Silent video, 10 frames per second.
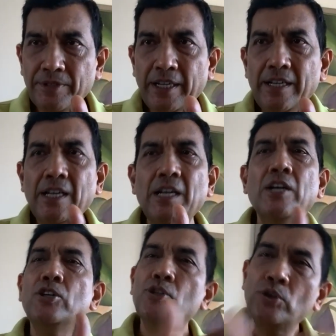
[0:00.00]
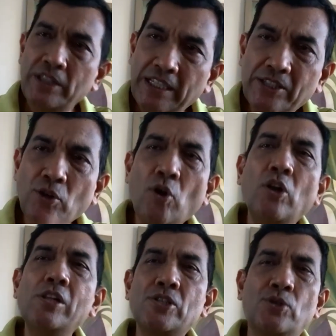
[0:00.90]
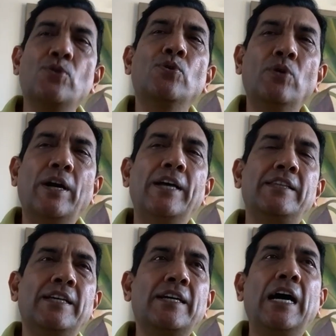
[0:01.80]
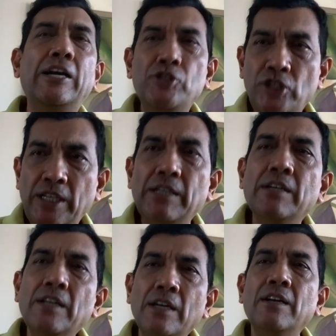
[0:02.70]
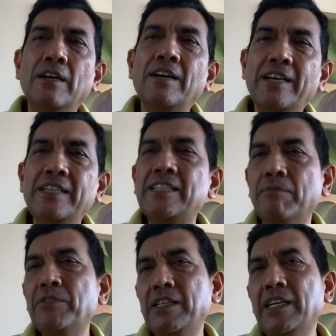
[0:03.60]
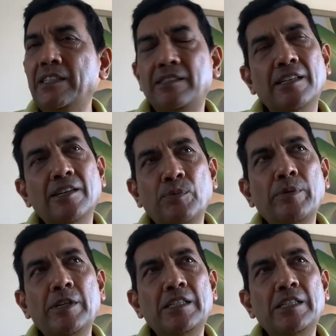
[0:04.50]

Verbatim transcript: right so this also i think hygiene is something that we will